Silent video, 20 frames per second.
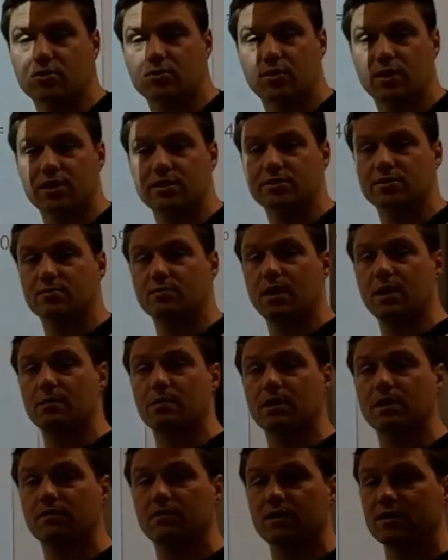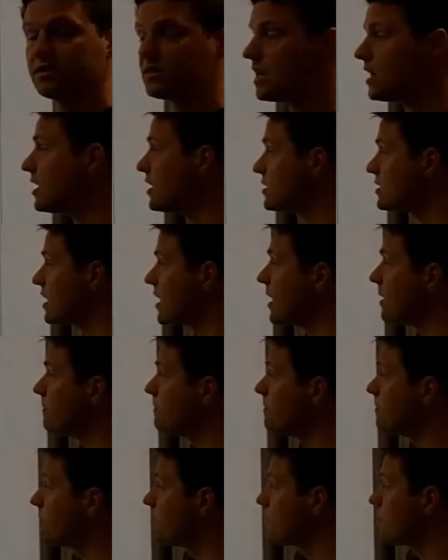or a quiz or maybe even a state exam.
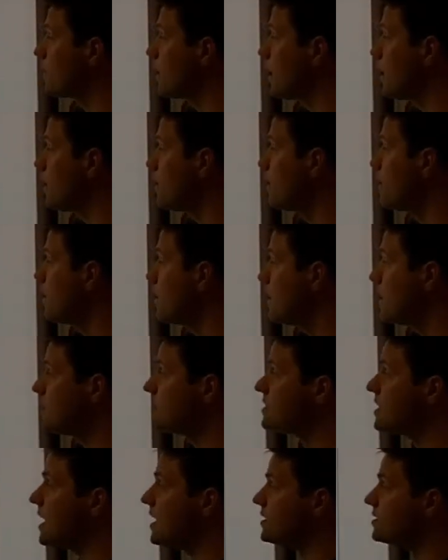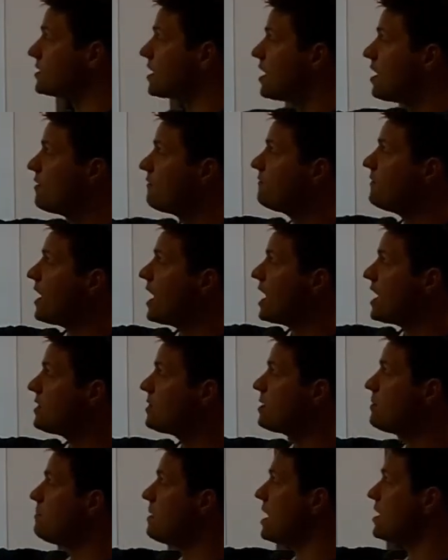Okay? It says,
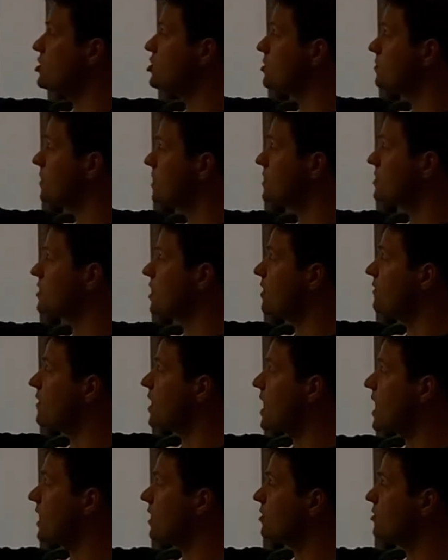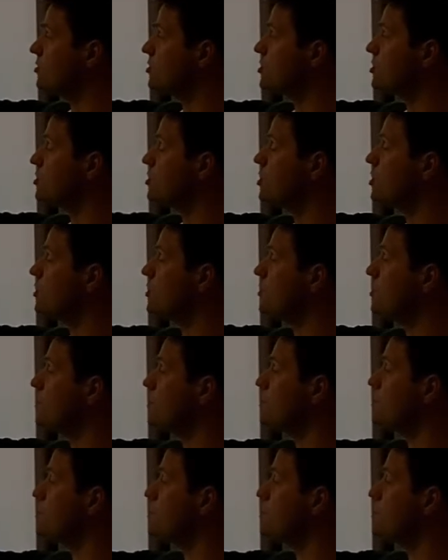find the measurements of angles 2